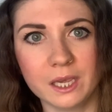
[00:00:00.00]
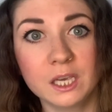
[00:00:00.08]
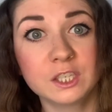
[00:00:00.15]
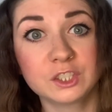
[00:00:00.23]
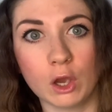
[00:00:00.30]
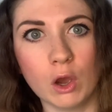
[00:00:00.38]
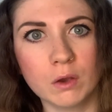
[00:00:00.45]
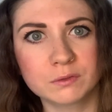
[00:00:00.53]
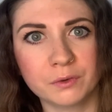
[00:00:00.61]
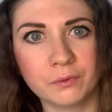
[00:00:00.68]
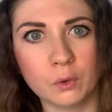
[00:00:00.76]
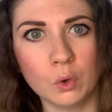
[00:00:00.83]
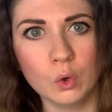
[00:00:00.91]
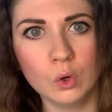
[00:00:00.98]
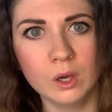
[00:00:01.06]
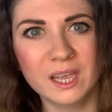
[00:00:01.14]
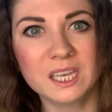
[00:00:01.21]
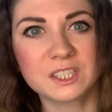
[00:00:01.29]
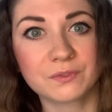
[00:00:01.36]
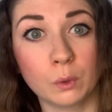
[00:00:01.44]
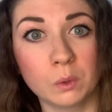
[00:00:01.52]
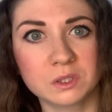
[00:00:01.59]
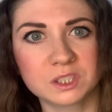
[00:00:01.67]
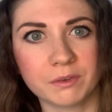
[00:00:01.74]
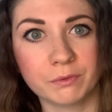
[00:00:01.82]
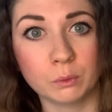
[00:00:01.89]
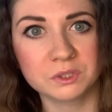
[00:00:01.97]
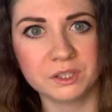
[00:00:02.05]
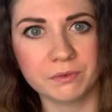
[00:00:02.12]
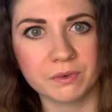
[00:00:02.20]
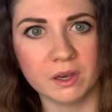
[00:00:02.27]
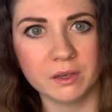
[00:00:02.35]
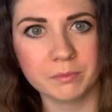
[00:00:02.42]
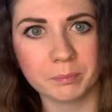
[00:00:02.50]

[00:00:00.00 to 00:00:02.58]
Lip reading: So after 4, it's falling to 45